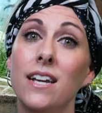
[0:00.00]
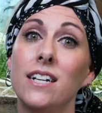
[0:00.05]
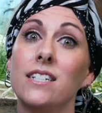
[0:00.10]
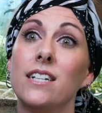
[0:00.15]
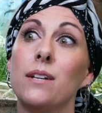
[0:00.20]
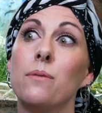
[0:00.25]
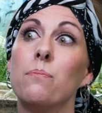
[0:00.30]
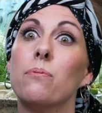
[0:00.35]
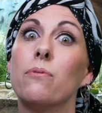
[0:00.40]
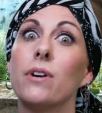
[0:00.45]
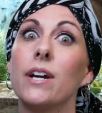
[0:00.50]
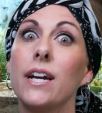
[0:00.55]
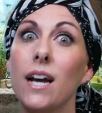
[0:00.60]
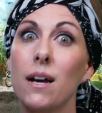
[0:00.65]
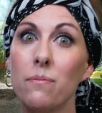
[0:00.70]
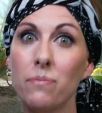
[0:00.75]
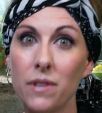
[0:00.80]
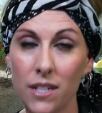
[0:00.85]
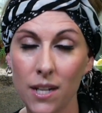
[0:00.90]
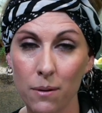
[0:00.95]
to bring
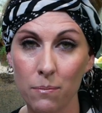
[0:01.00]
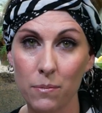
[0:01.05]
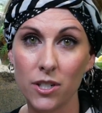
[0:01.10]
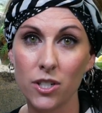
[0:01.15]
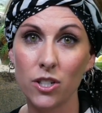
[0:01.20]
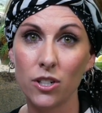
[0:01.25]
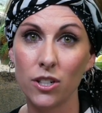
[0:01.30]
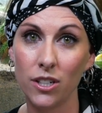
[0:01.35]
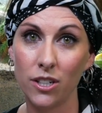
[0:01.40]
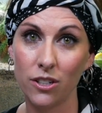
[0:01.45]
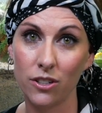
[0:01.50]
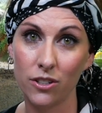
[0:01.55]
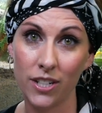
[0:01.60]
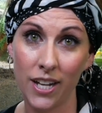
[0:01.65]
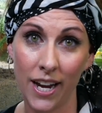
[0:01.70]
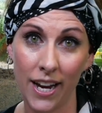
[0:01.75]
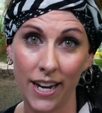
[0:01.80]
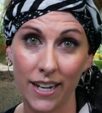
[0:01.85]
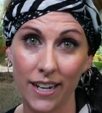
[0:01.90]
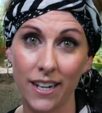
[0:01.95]
up the temperature in your
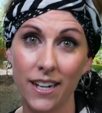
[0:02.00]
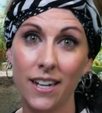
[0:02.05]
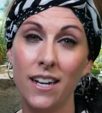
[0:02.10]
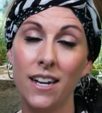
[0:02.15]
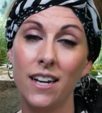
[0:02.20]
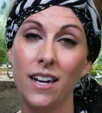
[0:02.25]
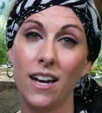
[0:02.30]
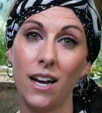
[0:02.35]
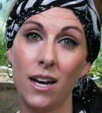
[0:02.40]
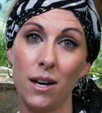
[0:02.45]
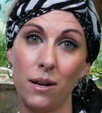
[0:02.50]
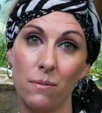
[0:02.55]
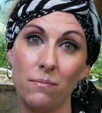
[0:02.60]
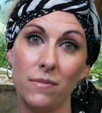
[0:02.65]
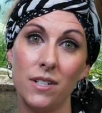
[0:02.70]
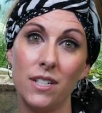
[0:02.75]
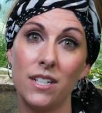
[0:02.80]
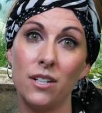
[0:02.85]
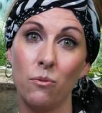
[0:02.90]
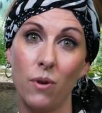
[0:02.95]
tank
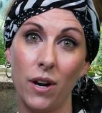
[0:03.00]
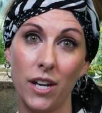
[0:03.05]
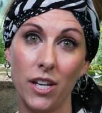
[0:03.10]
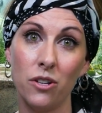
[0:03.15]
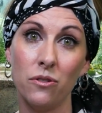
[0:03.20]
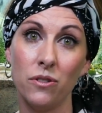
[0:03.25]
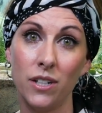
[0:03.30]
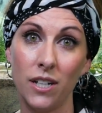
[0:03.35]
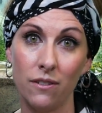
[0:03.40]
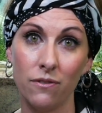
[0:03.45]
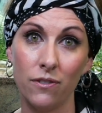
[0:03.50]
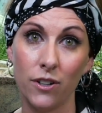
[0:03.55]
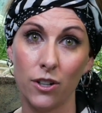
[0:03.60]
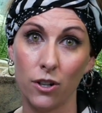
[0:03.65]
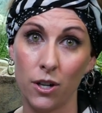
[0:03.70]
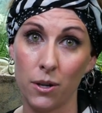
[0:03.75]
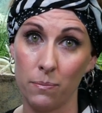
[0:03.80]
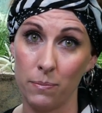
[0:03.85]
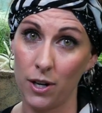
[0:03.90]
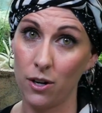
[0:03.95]
to what you need for your
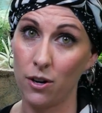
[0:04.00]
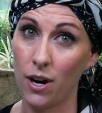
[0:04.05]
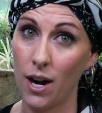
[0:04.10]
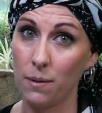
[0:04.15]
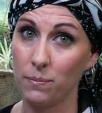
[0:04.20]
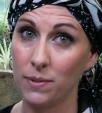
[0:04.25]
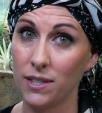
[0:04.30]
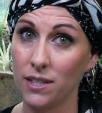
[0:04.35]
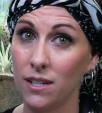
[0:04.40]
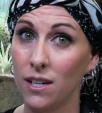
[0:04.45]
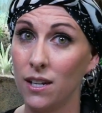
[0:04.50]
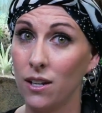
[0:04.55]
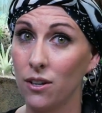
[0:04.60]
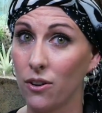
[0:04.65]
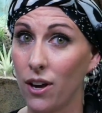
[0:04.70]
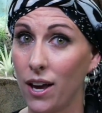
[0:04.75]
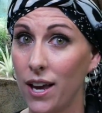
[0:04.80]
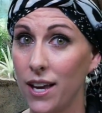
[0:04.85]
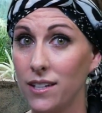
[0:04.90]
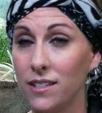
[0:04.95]
hermit crabs.
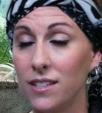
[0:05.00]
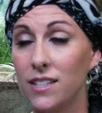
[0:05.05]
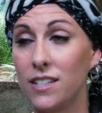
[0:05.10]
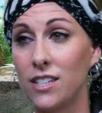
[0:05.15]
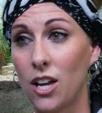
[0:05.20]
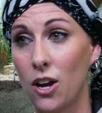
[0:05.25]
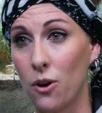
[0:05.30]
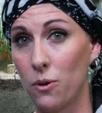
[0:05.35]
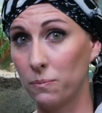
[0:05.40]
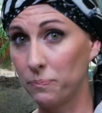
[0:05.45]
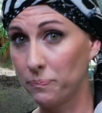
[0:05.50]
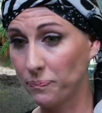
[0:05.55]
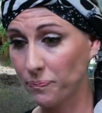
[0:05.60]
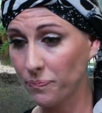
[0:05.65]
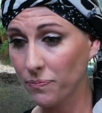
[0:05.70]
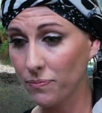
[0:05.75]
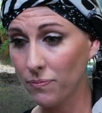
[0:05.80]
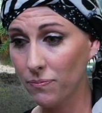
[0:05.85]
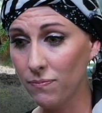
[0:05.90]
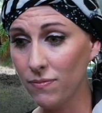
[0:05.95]
Okay, so
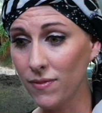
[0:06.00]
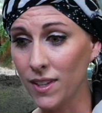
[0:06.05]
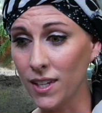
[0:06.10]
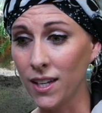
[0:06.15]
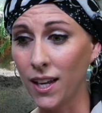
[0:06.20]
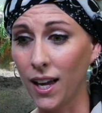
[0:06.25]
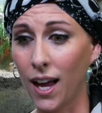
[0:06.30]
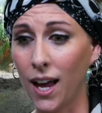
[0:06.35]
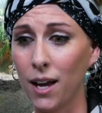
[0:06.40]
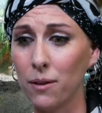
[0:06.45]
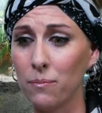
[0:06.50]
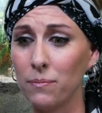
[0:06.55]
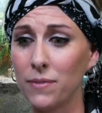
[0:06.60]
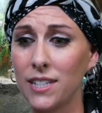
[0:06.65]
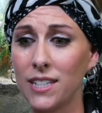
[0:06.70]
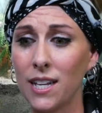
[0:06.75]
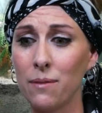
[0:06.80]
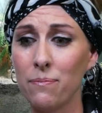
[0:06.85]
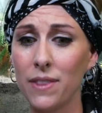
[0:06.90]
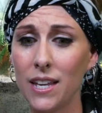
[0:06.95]

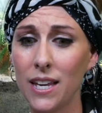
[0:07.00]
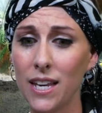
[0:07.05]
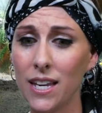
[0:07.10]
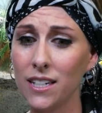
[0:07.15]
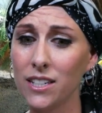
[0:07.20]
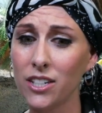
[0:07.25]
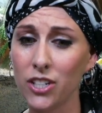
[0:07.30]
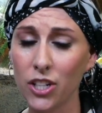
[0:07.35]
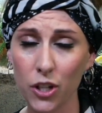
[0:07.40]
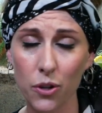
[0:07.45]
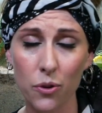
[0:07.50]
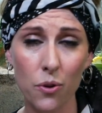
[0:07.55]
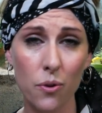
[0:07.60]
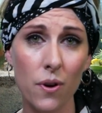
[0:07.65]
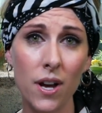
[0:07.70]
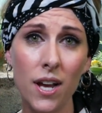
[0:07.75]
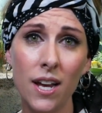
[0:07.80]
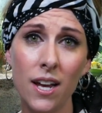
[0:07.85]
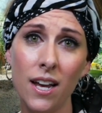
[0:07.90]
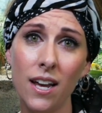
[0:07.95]
something to
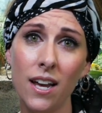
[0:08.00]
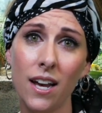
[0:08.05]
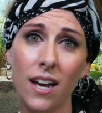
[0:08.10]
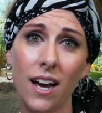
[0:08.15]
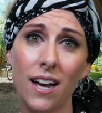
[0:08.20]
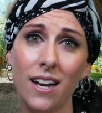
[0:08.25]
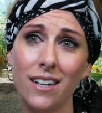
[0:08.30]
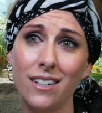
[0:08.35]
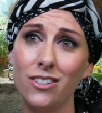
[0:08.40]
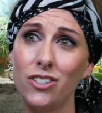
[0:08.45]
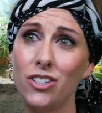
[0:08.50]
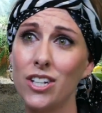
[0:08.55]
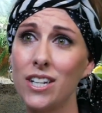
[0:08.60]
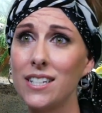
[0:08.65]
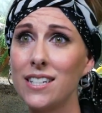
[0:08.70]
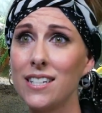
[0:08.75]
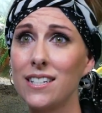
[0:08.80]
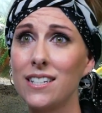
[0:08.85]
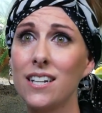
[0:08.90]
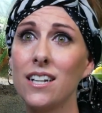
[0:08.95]

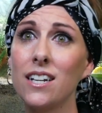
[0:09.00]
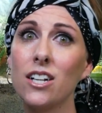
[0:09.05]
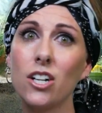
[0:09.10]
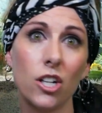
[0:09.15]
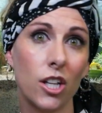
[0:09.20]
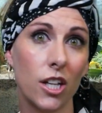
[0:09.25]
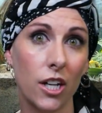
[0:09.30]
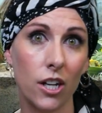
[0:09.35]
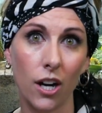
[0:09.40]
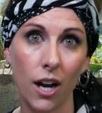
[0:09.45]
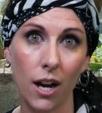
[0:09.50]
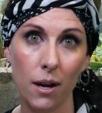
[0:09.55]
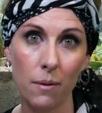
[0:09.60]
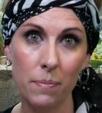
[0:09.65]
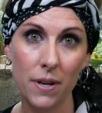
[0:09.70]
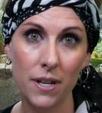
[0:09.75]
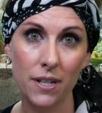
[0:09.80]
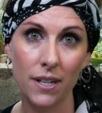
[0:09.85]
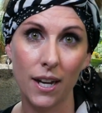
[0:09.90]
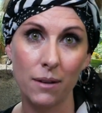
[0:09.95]
just clear up.
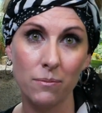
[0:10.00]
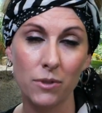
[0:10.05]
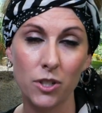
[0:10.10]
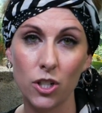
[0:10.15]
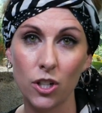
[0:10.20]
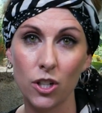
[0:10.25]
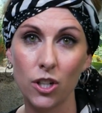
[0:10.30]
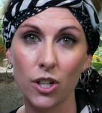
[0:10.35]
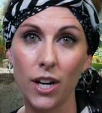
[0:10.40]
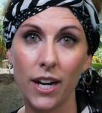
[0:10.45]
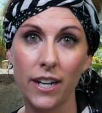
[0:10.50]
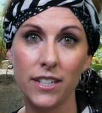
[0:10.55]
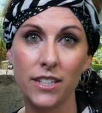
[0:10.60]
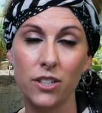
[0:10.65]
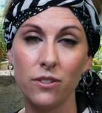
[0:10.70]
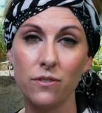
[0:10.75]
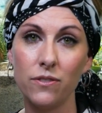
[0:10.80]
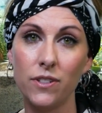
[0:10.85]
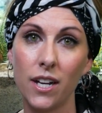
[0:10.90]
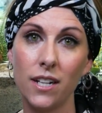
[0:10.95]
I'm sure as
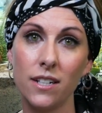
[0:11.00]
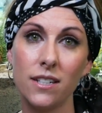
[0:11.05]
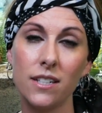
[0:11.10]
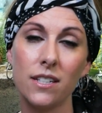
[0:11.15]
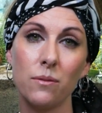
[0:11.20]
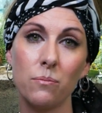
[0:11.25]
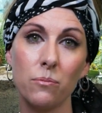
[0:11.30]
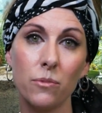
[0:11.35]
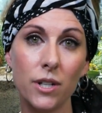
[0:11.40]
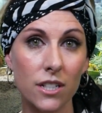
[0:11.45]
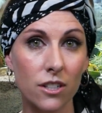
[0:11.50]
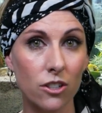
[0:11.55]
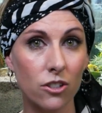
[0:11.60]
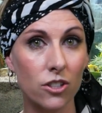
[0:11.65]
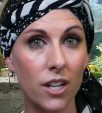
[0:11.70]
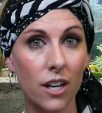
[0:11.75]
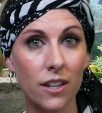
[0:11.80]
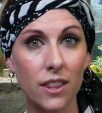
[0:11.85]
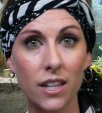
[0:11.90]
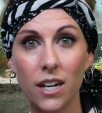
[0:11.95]
you've done some research
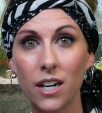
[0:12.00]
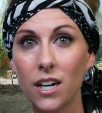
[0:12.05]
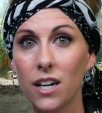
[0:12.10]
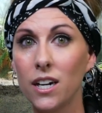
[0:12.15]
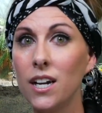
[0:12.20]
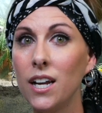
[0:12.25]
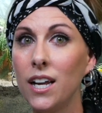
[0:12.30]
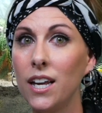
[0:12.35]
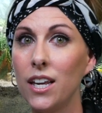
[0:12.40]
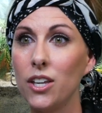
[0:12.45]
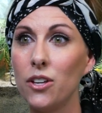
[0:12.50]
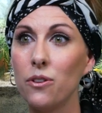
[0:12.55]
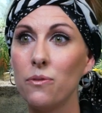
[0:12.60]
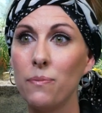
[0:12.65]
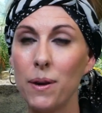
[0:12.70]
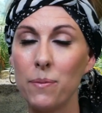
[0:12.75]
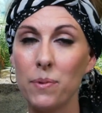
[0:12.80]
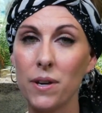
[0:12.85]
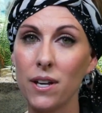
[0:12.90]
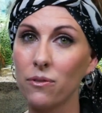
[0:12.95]
out there, you
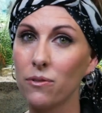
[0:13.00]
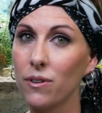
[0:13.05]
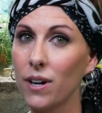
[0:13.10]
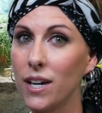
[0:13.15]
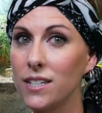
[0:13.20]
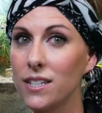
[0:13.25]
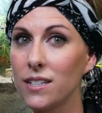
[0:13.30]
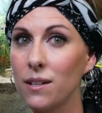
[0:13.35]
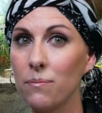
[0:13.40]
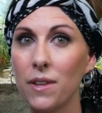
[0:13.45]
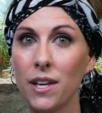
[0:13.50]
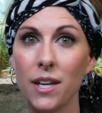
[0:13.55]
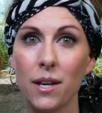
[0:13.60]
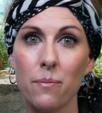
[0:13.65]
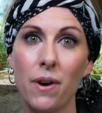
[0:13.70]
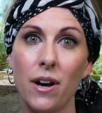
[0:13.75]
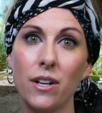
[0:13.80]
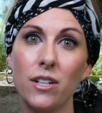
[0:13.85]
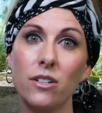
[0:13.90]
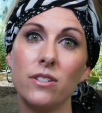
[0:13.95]
maybe have read something
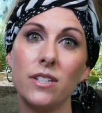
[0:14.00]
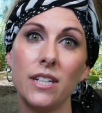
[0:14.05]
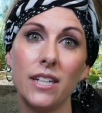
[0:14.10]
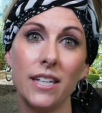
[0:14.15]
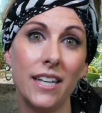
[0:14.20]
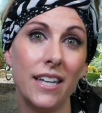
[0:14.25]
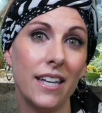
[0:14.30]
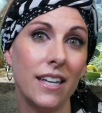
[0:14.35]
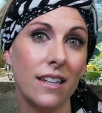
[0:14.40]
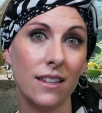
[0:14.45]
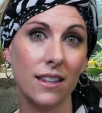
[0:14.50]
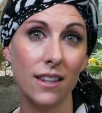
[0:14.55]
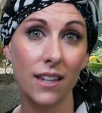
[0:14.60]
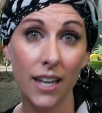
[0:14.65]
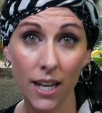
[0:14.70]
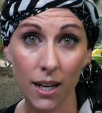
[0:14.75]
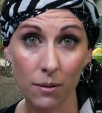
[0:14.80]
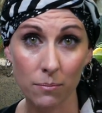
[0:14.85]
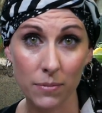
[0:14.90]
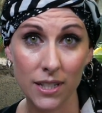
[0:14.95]
about using heat
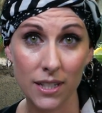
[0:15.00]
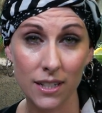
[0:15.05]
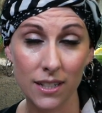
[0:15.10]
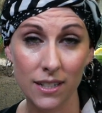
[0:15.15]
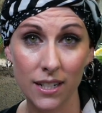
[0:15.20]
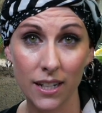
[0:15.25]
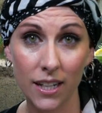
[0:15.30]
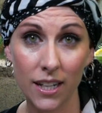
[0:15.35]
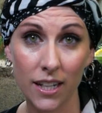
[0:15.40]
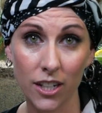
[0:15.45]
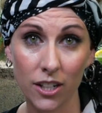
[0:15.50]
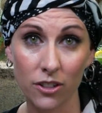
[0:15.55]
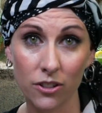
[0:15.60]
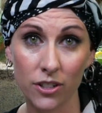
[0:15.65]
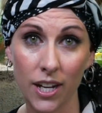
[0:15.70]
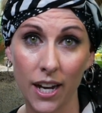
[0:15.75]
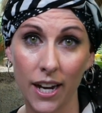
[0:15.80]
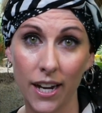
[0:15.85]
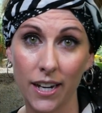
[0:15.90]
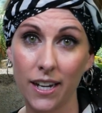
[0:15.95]
lamps to heat your
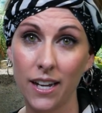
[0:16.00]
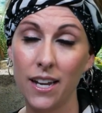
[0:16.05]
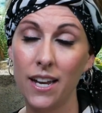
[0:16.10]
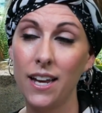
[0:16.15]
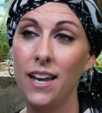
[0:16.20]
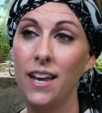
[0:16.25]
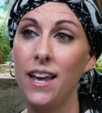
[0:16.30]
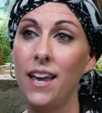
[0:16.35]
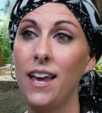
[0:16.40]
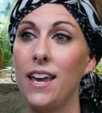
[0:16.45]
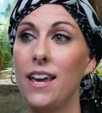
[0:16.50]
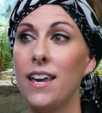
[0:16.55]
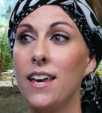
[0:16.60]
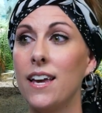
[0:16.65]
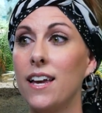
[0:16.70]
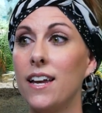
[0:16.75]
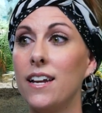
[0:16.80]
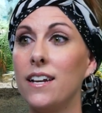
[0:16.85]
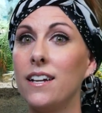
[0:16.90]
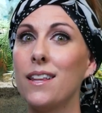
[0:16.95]
tank.
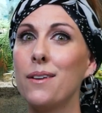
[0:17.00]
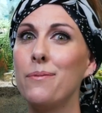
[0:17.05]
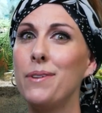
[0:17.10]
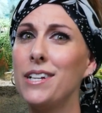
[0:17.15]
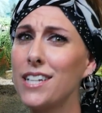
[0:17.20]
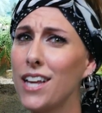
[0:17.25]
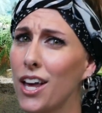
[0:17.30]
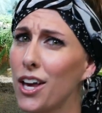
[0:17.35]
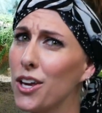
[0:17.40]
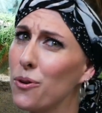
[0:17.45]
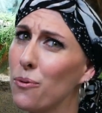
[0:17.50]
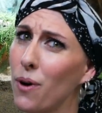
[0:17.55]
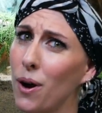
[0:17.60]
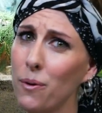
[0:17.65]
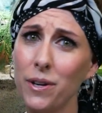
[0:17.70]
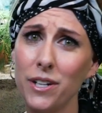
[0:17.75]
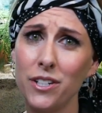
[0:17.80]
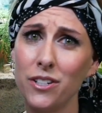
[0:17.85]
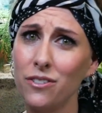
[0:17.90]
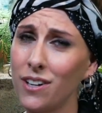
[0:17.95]
And let me tell you why
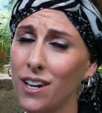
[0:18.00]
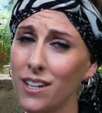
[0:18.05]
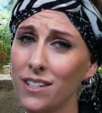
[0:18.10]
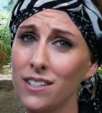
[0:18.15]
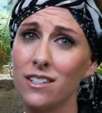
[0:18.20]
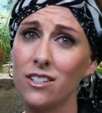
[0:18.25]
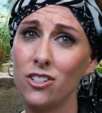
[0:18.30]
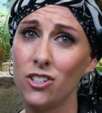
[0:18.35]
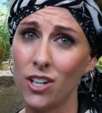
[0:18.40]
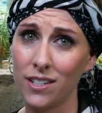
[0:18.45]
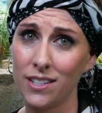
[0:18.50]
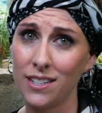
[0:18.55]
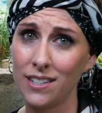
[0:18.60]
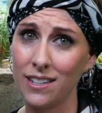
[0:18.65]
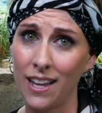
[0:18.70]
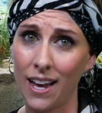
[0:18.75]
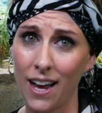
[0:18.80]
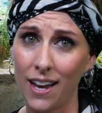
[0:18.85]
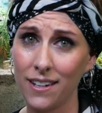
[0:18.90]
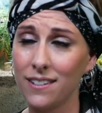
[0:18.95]
we do not suggest
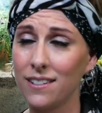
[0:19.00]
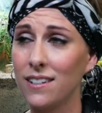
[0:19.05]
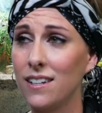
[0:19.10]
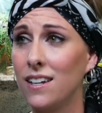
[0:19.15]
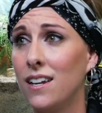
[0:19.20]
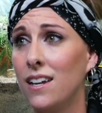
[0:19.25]
that.